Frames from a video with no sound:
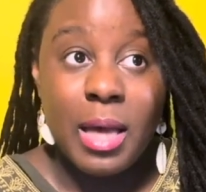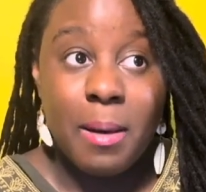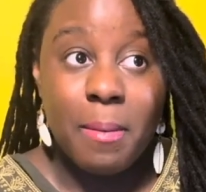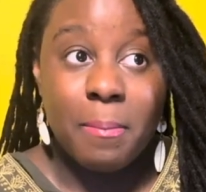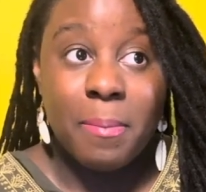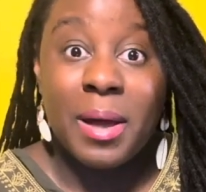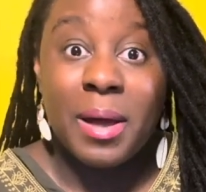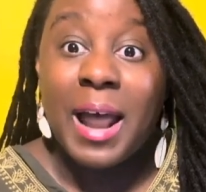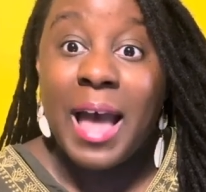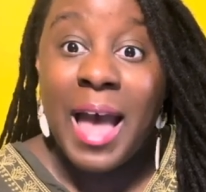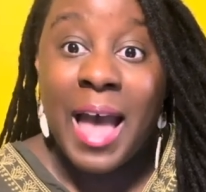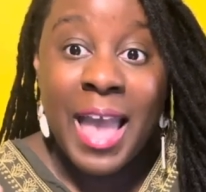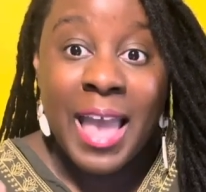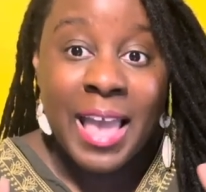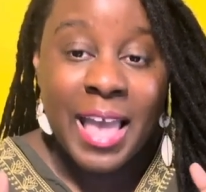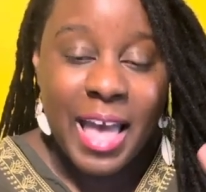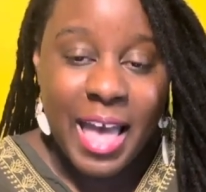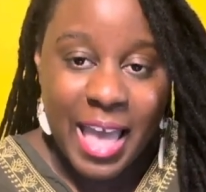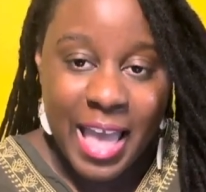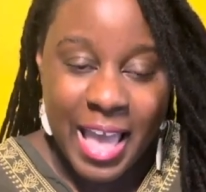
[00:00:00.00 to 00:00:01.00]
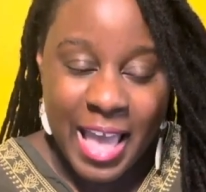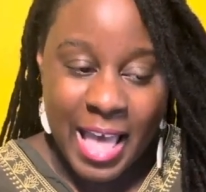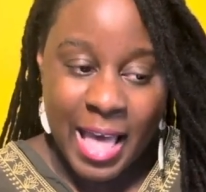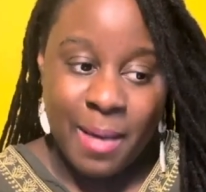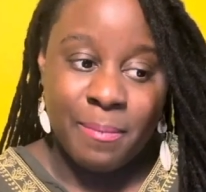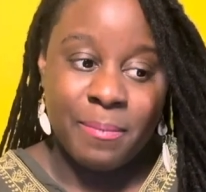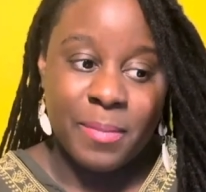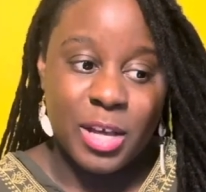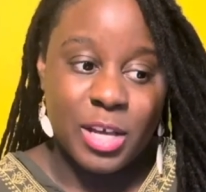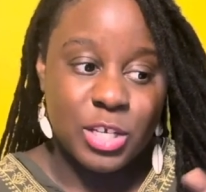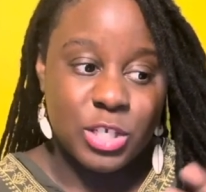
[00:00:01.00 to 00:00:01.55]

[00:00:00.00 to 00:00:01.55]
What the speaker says: but I am